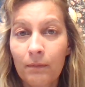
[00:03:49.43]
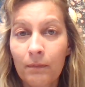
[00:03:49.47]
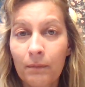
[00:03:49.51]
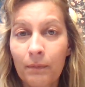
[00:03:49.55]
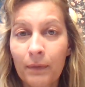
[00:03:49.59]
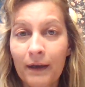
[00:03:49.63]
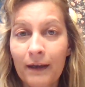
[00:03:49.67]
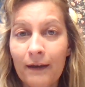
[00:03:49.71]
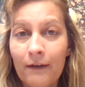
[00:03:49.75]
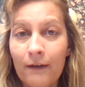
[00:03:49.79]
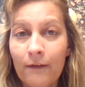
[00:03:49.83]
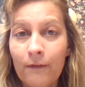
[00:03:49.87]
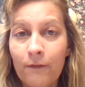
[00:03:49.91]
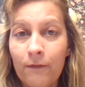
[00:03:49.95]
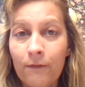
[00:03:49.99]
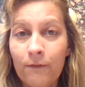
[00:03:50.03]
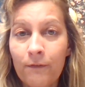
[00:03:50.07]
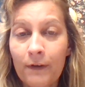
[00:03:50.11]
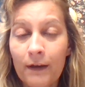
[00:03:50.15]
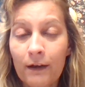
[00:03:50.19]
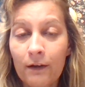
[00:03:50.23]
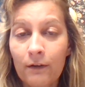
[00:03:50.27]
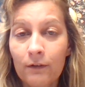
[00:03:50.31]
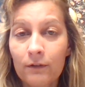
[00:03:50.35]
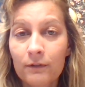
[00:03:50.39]
but it
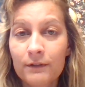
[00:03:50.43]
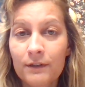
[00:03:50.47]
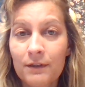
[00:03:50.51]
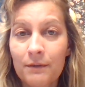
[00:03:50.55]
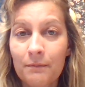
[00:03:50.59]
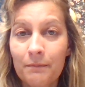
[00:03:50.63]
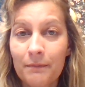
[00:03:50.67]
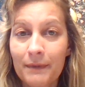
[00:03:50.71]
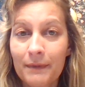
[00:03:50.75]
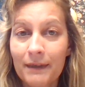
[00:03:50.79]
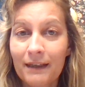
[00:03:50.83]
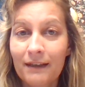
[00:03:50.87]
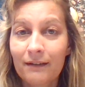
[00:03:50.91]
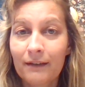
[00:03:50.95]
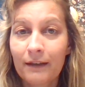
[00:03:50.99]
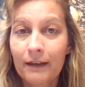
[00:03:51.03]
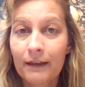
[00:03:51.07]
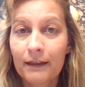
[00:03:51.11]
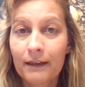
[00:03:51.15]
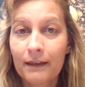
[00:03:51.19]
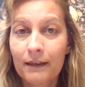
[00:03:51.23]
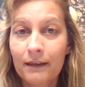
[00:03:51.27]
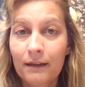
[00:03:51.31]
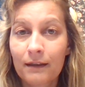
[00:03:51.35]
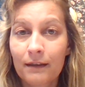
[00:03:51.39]
felt to me
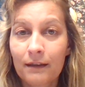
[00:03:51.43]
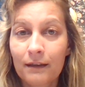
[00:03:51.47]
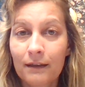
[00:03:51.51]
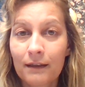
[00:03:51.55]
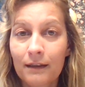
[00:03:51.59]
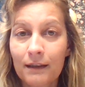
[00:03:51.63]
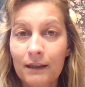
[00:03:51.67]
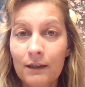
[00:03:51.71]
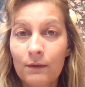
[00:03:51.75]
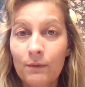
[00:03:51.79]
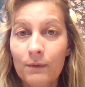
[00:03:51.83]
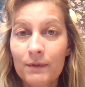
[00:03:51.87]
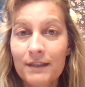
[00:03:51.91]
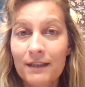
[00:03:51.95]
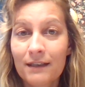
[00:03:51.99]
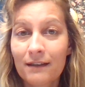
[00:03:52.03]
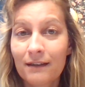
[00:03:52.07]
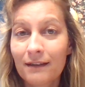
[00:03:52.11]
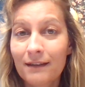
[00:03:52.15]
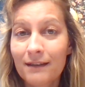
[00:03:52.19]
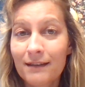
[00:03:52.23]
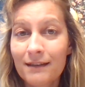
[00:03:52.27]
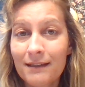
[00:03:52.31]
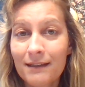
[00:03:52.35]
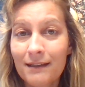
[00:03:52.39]
like He wasn't
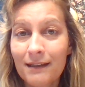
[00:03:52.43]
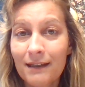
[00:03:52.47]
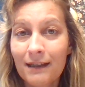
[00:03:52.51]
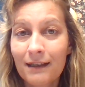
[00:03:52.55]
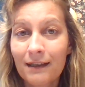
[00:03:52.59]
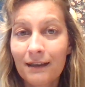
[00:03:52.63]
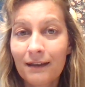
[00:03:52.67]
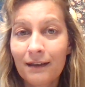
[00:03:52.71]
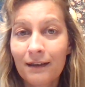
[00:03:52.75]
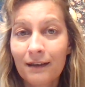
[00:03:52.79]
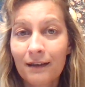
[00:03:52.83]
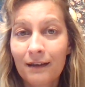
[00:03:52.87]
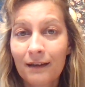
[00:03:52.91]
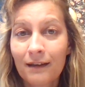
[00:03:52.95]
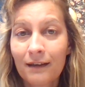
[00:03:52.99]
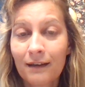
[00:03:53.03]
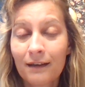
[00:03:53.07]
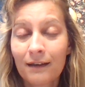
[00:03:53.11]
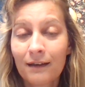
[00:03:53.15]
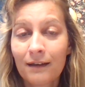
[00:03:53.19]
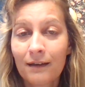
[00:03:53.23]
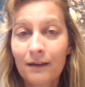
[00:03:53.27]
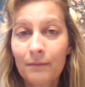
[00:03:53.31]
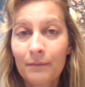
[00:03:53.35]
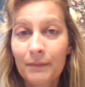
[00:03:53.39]
listening
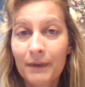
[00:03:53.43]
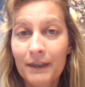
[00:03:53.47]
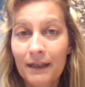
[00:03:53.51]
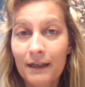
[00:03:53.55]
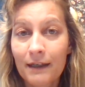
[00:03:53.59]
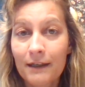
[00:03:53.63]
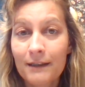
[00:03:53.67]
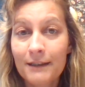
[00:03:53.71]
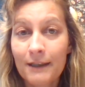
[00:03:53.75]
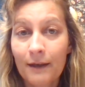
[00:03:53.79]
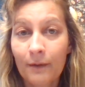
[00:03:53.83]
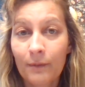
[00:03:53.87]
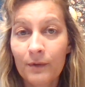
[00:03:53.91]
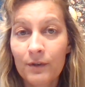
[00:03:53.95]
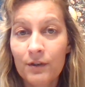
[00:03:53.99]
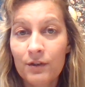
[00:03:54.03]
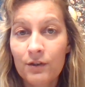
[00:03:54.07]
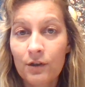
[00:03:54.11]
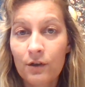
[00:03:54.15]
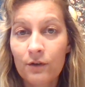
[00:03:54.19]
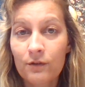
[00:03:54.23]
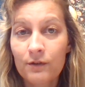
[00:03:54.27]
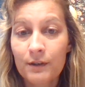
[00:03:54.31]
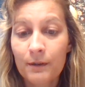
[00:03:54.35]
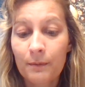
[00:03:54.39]
because I was
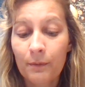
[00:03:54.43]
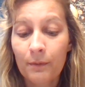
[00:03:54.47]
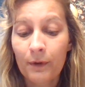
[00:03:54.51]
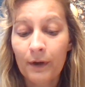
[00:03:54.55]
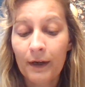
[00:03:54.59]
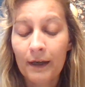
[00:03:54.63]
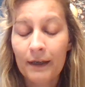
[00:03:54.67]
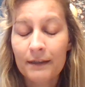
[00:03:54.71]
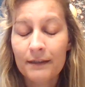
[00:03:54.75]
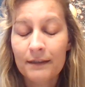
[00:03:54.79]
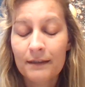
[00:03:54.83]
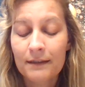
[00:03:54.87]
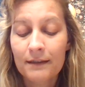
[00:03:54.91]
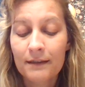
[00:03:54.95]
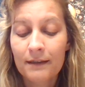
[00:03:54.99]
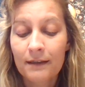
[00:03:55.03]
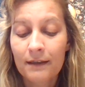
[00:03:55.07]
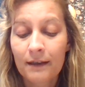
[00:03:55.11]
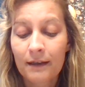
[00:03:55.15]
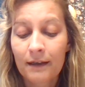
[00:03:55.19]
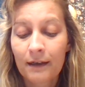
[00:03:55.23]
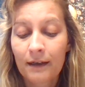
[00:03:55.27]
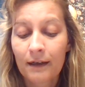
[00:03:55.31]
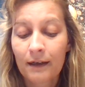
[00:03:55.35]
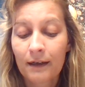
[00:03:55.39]
so depressed.
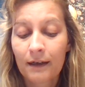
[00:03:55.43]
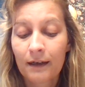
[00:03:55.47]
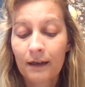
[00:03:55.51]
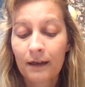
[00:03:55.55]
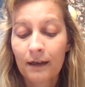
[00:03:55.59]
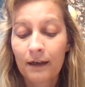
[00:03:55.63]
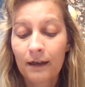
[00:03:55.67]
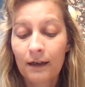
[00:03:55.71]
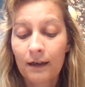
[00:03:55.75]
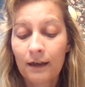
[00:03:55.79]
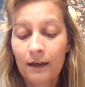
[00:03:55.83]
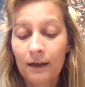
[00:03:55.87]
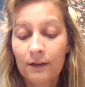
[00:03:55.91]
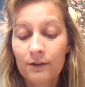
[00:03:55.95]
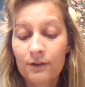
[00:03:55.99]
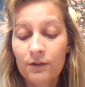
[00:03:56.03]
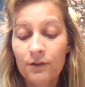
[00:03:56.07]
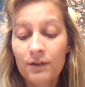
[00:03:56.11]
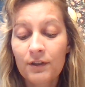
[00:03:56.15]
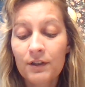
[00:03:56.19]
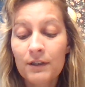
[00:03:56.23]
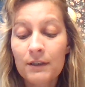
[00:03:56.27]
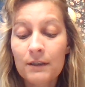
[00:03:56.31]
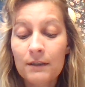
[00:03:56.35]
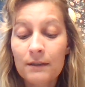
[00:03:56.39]

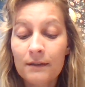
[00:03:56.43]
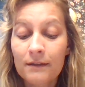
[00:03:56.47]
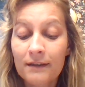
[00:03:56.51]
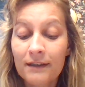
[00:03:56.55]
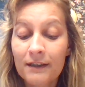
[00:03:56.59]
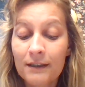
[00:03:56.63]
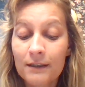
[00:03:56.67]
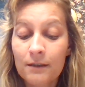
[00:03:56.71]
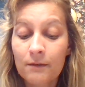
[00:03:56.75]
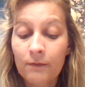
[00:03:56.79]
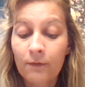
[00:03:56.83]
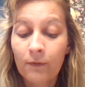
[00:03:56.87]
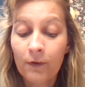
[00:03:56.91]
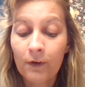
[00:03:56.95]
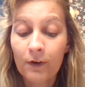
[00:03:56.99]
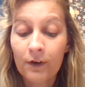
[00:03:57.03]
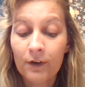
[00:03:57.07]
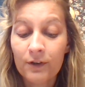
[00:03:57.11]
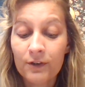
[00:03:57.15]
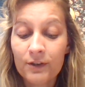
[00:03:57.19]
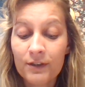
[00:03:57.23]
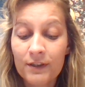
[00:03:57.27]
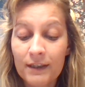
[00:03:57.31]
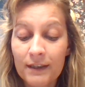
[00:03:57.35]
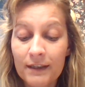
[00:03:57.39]
So this
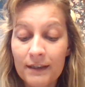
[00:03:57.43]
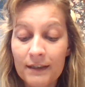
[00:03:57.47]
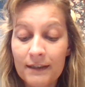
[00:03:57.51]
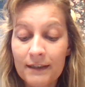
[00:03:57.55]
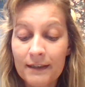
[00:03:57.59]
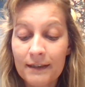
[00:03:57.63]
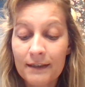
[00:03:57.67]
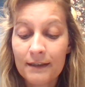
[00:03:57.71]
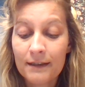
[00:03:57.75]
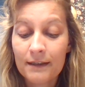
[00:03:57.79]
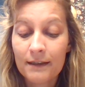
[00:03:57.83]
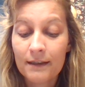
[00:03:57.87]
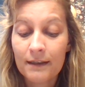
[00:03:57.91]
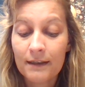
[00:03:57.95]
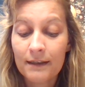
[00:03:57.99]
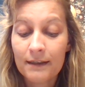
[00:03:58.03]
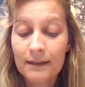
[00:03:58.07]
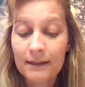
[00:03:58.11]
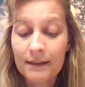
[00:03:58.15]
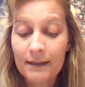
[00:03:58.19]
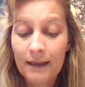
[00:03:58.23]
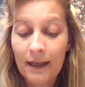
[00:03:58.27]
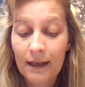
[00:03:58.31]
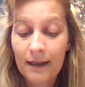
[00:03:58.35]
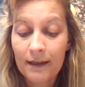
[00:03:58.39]
verse, it
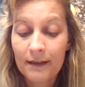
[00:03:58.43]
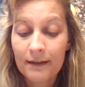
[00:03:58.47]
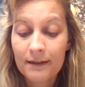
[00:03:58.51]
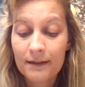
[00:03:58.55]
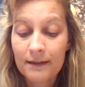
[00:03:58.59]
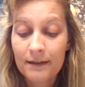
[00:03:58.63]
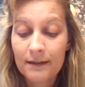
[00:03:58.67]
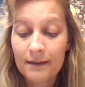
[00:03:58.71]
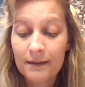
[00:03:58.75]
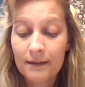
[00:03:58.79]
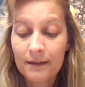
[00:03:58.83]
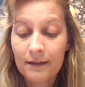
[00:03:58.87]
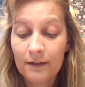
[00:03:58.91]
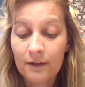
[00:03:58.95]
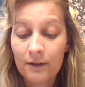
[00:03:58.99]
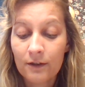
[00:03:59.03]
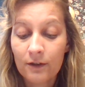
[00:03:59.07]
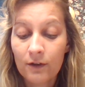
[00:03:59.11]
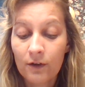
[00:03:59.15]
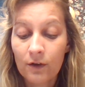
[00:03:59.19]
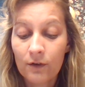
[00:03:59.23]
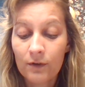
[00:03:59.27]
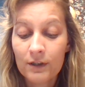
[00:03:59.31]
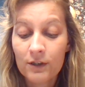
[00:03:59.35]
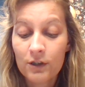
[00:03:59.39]
says,
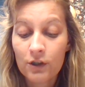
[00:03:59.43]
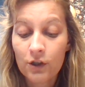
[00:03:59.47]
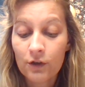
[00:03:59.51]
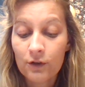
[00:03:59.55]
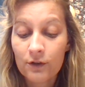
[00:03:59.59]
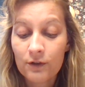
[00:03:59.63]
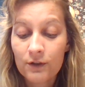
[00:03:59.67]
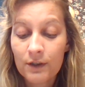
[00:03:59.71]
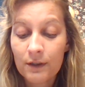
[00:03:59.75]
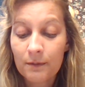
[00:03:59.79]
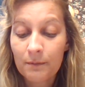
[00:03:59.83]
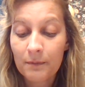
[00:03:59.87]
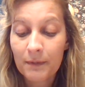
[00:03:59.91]
He turned to